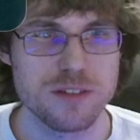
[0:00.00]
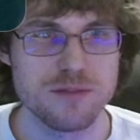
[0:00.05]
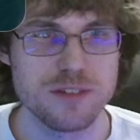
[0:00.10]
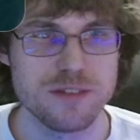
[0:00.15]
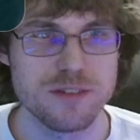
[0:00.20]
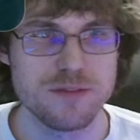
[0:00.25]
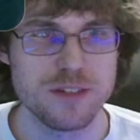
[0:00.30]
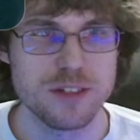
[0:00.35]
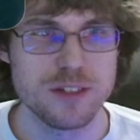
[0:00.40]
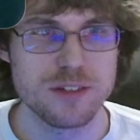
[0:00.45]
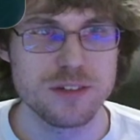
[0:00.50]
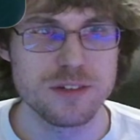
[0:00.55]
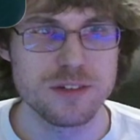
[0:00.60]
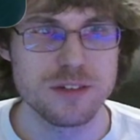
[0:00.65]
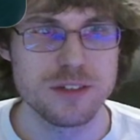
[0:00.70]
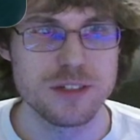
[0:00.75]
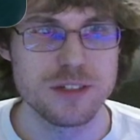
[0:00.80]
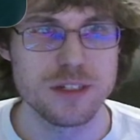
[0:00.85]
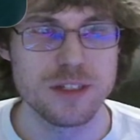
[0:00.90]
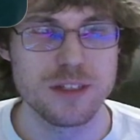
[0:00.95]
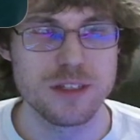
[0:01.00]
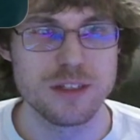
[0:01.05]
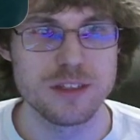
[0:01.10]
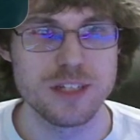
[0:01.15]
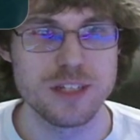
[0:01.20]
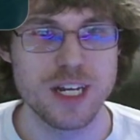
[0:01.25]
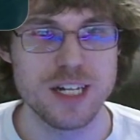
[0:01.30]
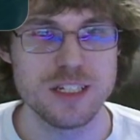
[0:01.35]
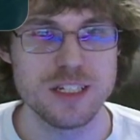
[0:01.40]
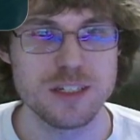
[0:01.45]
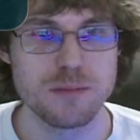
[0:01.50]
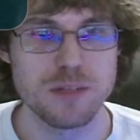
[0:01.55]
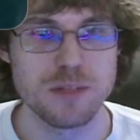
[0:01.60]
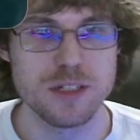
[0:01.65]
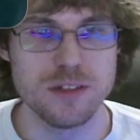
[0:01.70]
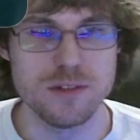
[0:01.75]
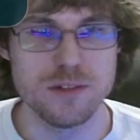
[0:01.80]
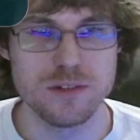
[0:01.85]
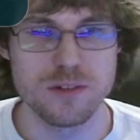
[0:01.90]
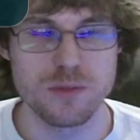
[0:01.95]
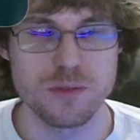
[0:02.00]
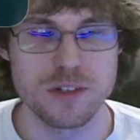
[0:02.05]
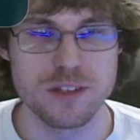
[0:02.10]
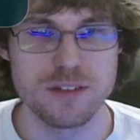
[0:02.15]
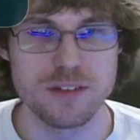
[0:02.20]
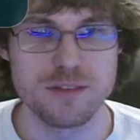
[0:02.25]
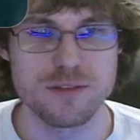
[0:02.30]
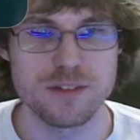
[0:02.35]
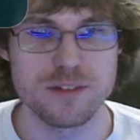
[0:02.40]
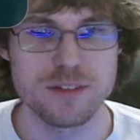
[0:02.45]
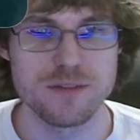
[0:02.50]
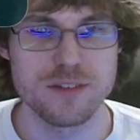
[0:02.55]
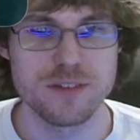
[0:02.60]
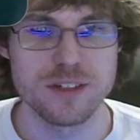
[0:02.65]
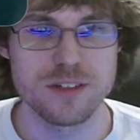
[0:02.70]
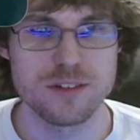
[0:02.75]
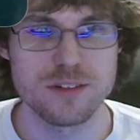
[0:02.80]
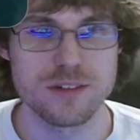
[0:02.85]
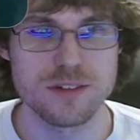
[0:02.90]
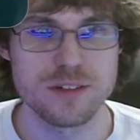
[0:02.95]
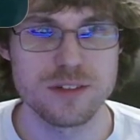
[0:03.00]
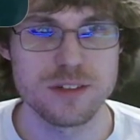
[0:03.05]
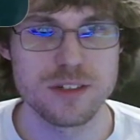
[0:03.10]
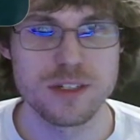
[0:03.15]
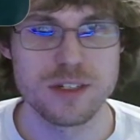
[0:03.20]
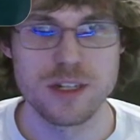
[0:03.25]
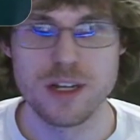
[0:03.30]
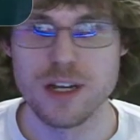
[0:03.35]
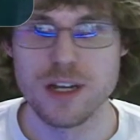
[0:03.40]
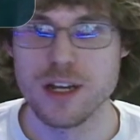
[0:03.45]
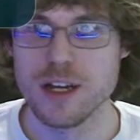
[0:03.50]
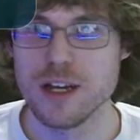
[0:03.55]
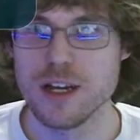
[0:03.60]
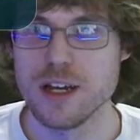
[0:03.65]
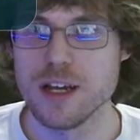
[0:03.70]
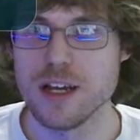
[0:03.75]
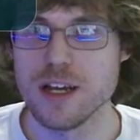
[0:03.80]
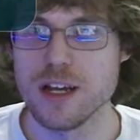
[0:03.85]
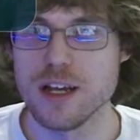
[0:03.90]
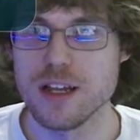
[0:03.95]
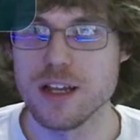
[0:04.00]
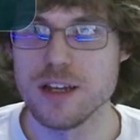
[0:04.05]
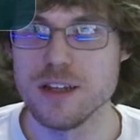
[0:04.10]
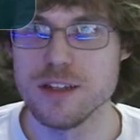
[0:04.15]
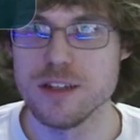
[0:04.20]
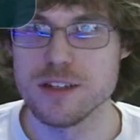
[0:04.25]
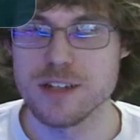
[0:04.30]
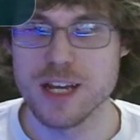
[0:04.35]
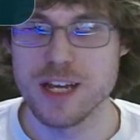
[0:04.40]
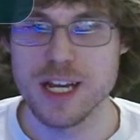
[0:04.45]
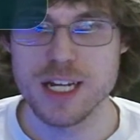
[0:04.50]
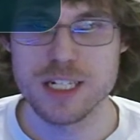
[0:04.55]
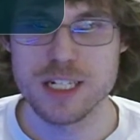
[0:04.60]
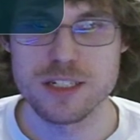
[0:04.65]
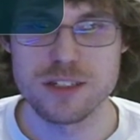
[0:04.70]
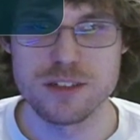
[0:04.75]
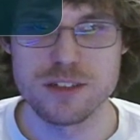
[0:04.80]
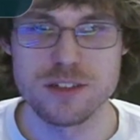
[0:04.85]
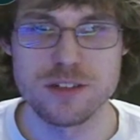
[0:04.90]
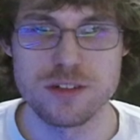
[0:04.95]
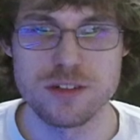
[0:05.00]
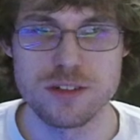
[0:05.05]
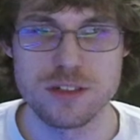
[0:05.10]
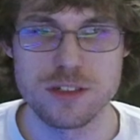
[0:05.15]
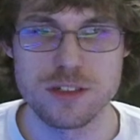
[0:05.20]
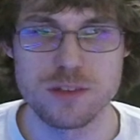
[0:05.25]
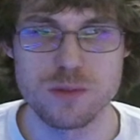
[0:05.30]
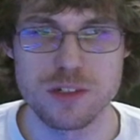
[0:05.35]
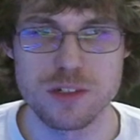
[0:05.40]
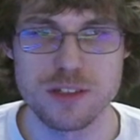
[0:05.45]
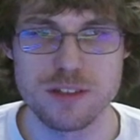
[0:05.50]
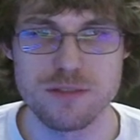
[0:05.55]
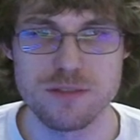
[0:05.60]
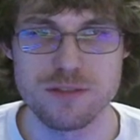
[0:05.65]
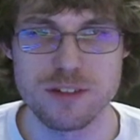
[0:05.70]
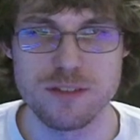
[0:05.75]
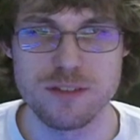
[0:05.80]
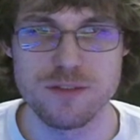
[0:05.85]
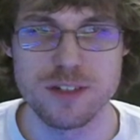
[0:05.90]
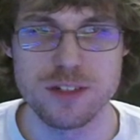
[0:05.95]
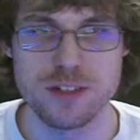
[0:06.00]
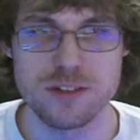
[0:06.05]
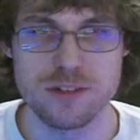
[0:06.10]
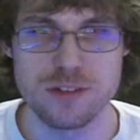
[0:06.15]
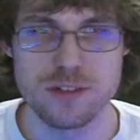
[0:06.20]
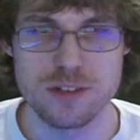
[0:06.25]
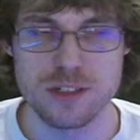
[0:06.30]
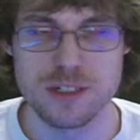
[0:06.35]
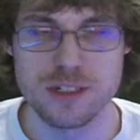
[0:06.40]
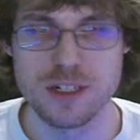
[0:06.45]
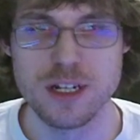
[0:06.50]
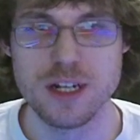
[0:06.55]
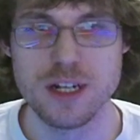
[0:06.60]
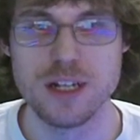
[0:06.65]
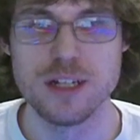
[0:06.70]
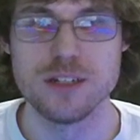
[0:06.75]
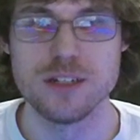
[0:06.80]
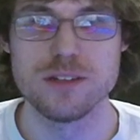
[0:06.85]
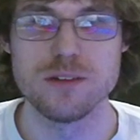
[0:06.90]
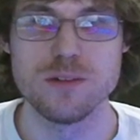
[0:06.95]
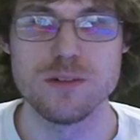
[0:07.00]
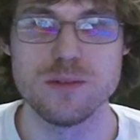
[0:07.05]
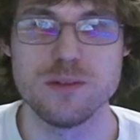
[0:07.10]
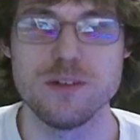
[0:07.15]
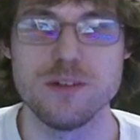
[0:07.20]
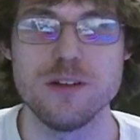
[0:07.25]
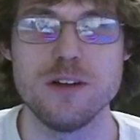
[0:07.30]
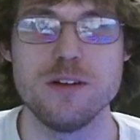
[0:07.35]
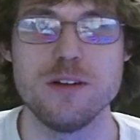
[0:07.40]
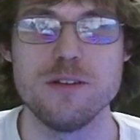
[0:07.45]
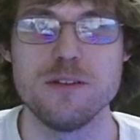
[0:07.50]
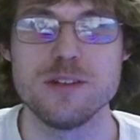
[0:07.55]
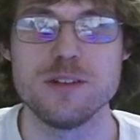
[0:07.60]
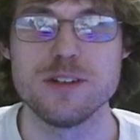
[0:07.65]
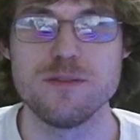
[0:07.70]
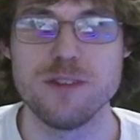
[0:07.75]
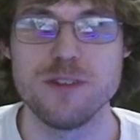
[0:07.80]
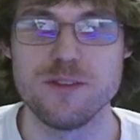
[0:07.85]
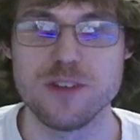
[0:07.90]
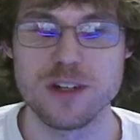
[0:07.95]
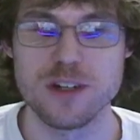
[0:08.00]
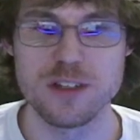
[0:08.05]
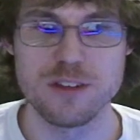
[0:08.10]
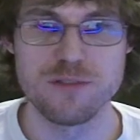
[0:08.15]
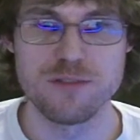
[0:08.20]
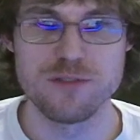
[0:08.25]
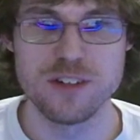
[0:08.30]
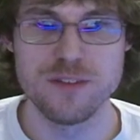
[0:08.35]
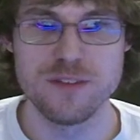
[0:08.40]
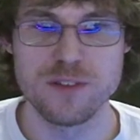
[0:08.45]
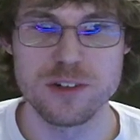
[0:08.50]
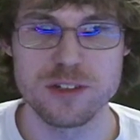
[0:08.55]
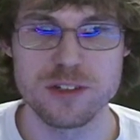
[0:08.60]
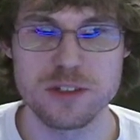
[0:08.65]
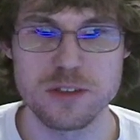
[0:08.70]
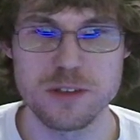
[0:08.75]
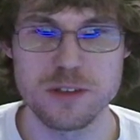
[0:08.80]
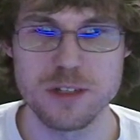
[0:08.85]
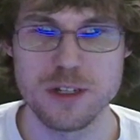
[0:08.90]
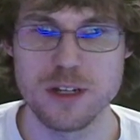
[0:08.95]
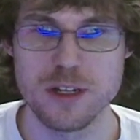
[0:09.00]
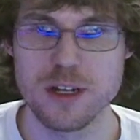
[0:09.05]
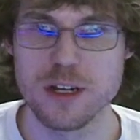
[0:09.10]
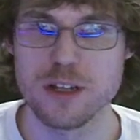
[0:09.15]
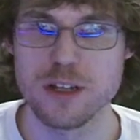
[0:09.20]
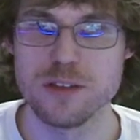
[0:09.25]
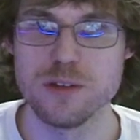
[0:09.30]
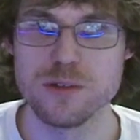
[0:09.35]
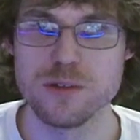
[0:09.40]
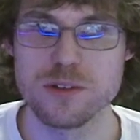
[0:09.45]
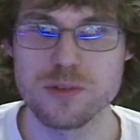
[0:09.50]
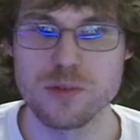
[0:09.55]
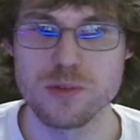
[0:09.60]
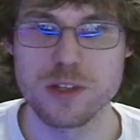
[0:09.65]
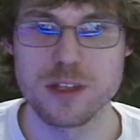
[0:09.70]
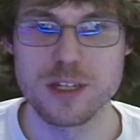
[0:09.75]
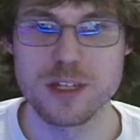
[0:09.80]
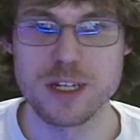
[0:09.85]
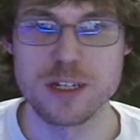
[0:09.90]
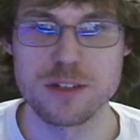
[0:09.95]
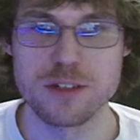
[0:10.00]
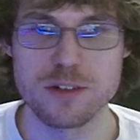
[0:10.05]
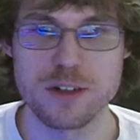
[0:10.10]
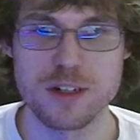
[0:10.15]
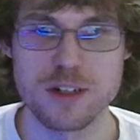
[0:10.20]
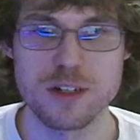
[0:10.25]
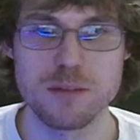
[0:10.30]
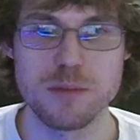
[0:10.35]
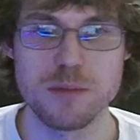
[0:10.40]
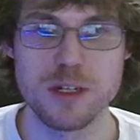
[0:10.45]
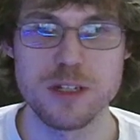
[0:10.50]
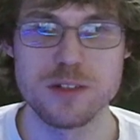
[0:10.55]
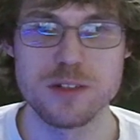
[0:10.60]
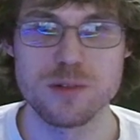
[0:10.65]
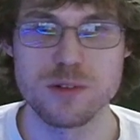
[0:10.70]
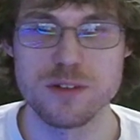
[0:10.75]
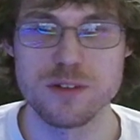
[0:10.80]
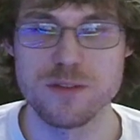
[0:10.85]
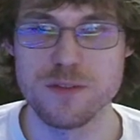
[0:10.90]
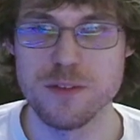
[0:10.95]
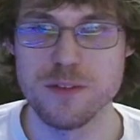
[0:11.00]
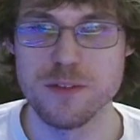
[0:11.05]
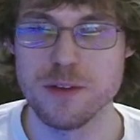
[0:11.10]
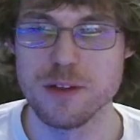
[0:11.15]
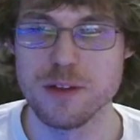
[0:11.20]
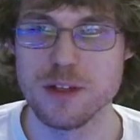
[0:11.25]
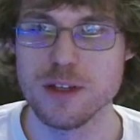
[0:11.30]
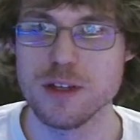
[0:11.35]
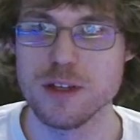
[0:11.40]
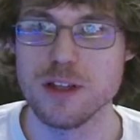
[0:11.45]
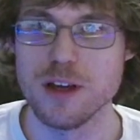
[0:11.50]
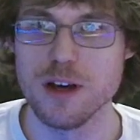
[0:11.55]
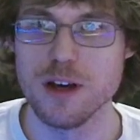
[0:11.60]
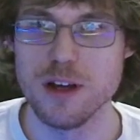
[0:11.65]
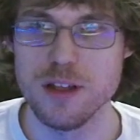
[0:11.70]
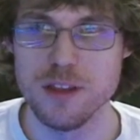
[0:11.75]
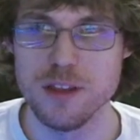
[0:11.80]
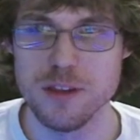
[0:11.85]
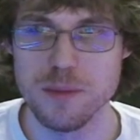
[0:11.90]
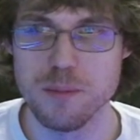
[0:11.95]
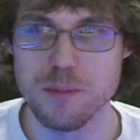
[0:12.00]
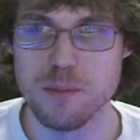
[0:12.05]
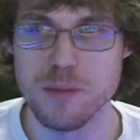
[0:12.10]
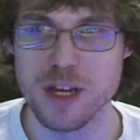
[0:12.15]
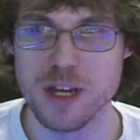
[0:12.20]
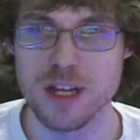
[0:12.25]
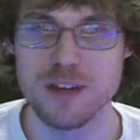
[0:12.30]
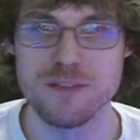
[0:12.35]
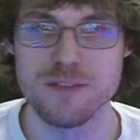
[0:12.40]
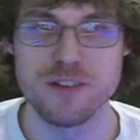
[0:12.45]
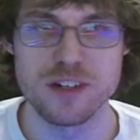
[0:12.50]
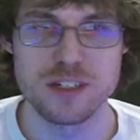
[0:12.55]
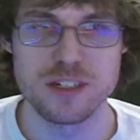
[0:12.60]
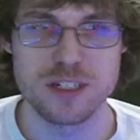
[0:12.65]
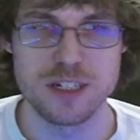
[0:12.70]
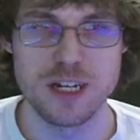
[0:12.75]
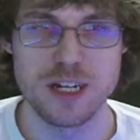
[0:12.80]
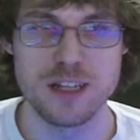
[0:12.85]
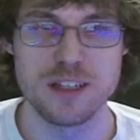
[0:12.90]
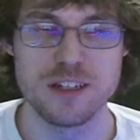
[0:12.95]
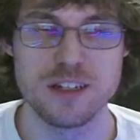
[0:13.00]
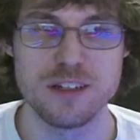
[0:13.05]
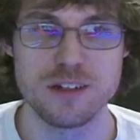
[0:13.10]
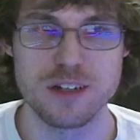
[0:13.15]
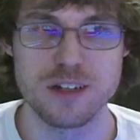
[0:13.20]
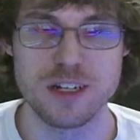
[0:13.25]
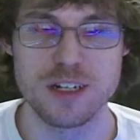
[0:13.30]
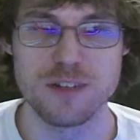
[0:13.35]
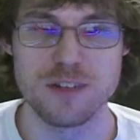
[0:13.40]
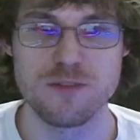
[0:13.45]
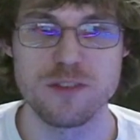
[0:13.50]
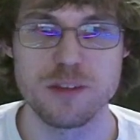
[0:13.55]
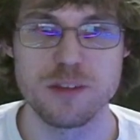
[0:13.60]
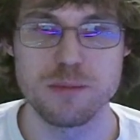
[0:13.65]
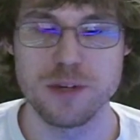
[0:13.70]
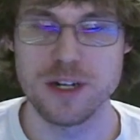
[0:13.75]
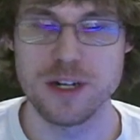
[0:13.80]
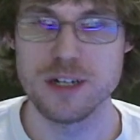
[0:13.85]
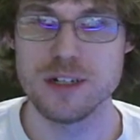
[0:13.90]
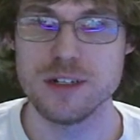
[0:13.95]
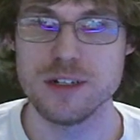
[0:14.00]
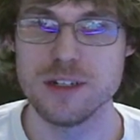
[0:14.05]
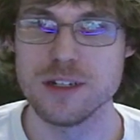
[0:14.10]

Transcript: features. The task menu is one of the free features. And this action search is one of the free features. So if you get in the free version, those three things are going to be sort of the main functionality you're getting from the product.